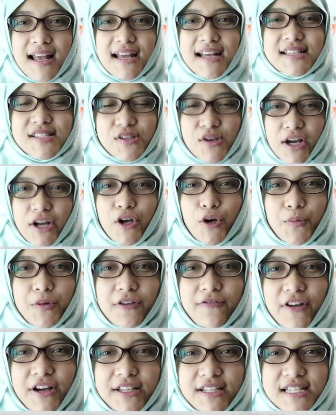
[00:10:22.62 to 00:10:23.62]
So I hope
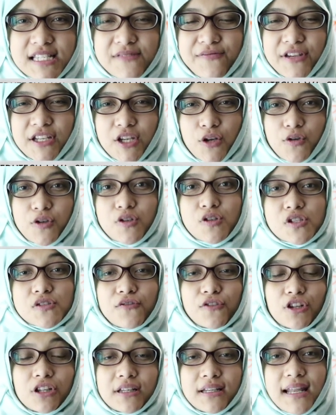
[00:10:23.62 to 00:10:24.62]
you find this video
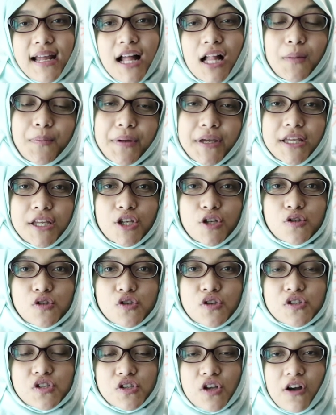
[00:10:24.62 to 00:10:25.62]
useful in helping you
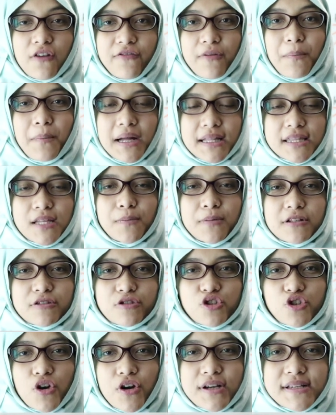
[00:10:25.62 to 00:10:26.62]
to solve multiple
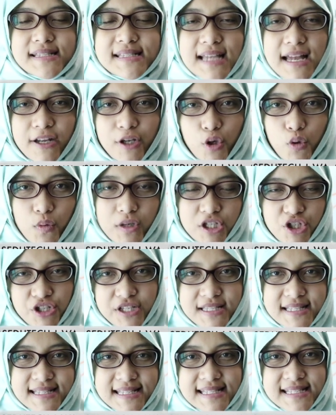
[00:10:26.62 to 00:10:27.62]
choice
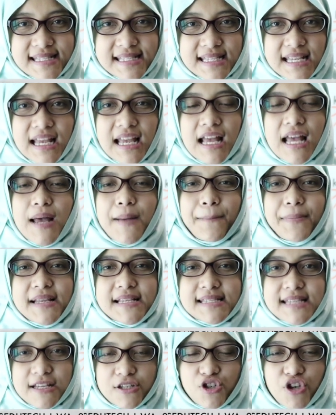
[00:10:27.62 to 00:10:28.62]
questions.
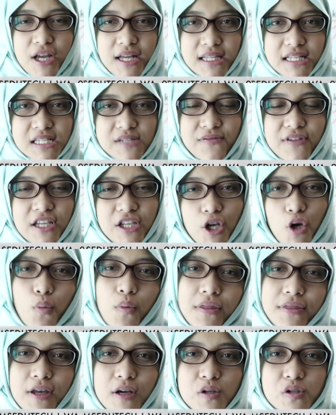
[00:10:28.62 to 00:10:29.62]
Please share this video
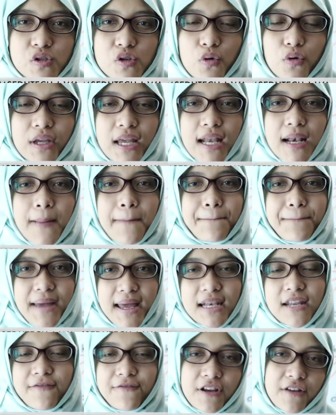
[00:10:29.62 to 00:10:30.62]
with those who can
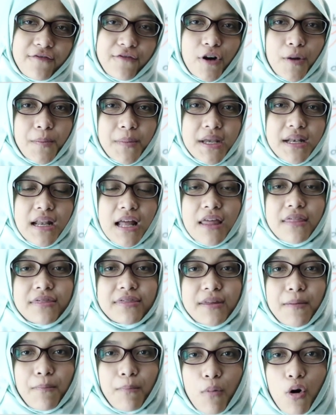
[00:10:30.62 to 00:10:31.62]
benefit from it.
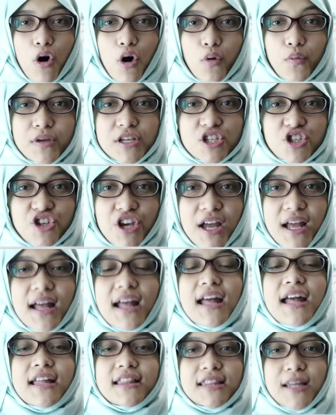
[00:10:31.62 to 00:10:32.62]
The more we
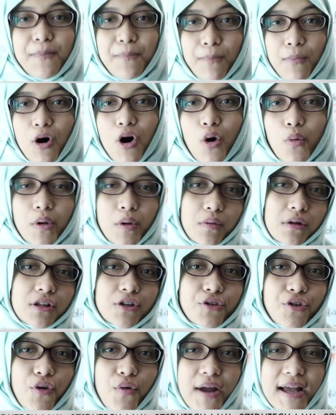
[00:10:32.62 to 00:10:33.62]
share, the more we will
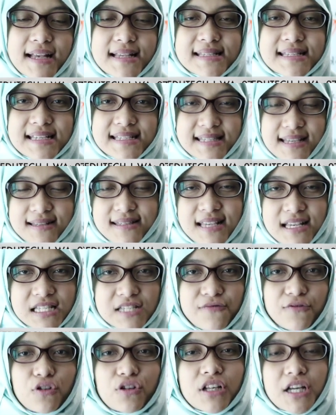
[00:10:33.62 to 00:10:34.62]
grow as a
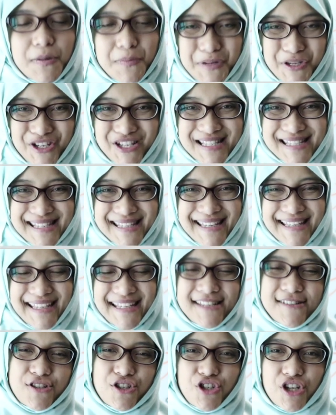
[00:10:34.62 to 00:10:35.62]
successful community,
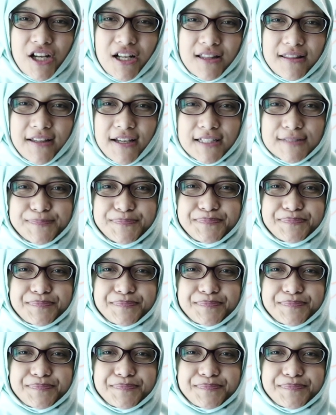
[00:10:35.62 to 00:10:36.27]
inshallah.